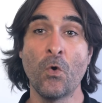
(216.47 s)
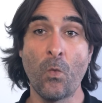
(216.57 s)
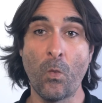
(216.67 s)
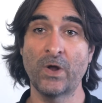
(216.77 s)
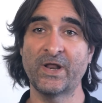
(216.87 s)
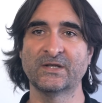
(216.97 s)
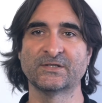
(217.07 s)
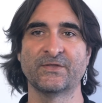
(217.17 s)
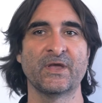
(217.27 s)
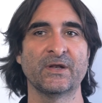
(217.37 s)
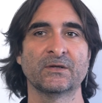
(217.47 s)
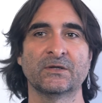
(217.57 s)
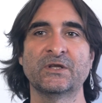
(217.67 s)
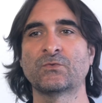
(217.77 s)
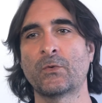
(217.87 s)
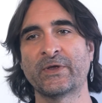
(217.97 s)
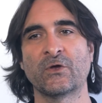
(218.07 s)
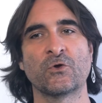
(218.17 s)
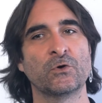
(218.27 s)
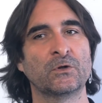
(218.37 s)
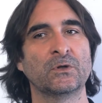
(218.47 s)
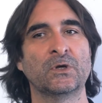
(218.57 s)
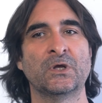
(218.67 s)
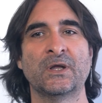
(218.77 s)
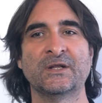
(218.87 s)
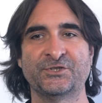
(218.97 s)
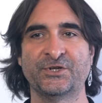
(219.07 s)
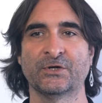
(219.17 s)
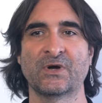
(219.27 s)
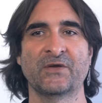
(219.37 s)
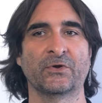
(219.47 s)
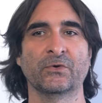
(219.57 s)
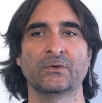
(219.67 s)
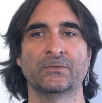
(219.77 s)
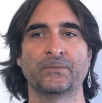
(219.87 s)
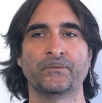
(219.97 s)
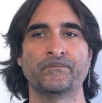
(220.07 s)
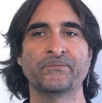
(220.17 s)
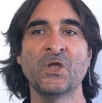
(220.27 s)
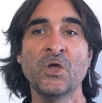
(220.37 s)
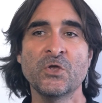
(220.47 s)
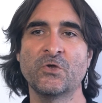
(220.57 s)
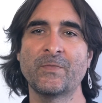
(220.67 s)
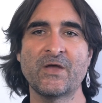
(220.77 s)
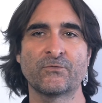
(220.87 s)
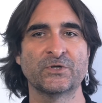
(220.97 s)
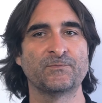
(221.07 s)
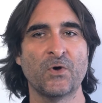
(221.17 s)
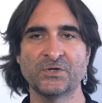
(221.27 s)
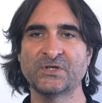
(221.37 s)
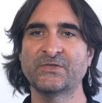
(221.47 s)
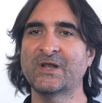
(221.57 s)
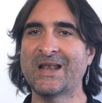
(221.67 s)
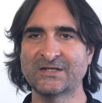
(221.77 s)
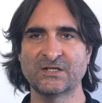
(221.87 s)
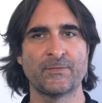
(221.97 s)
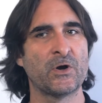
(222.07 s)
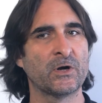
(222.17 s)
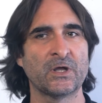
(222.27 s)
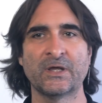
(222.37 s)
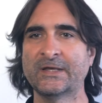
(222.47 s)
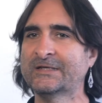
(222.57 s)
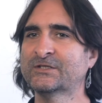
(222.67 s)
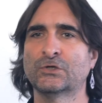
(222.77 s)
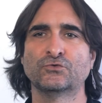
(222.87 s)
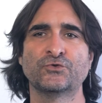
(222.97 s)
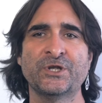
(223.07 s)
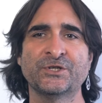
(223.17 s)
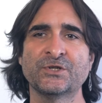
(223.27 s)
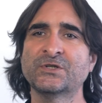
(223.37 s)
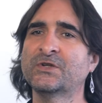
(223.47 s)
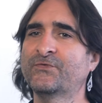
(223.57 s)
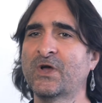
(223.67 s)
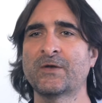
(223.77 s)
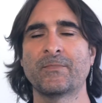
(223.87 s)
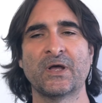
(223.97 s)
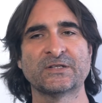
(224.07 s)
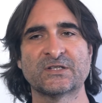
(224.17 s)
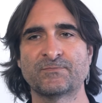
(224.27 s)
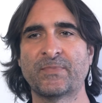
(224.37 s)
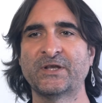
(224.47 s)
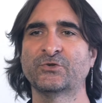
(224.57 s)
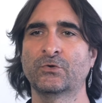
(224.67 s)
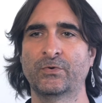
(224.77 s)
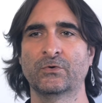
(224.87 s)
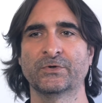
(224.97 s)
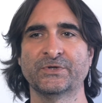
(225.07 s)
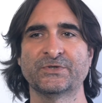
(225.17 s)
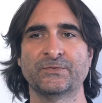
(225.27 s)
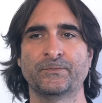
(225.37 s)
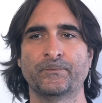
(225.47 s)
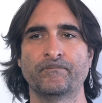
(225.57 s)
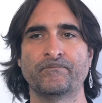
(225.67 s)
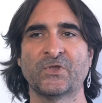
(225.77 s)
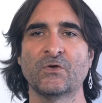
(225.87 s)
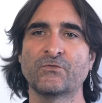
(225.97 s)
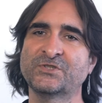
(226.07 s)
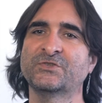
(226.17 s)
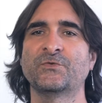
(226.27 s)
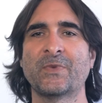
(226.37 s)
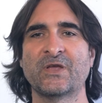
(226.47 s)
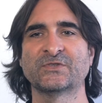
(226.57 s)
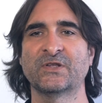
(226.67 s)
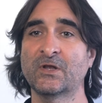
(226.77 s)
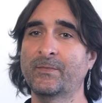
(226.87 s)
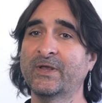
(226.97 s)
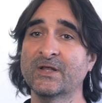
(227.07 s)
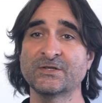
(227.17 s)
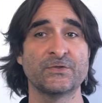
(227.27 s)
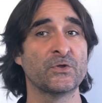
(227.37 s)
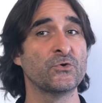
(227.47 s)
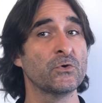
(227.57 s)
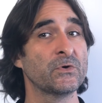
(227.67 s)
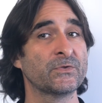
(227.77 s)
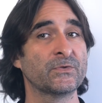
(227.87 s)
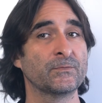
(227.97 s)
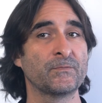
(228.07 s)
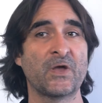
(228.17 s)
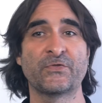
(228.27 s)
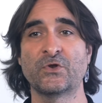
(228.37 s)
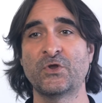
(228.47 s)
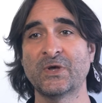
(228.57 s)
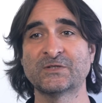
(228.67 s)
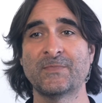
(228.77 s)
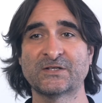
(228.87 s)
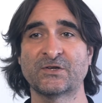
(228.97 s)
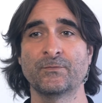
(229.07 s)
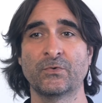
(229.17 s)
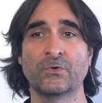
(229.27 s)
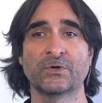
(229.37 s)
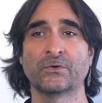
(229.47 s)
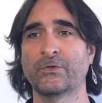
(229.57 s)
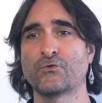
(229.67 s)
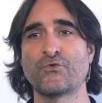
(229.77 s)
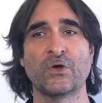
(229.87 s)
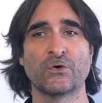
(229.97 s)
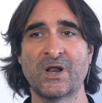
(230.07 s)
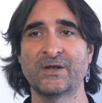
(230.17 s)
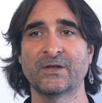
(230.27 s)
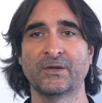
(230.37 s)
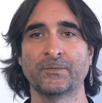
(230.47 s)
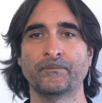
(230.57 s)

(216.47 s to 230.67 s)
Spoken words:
One answer then is what we could call geographical. You may have responded that Latin America is a region defined by spatial borders. For instance, you may have said that it begins in the north at the US-Mexican border or the Rio Grande.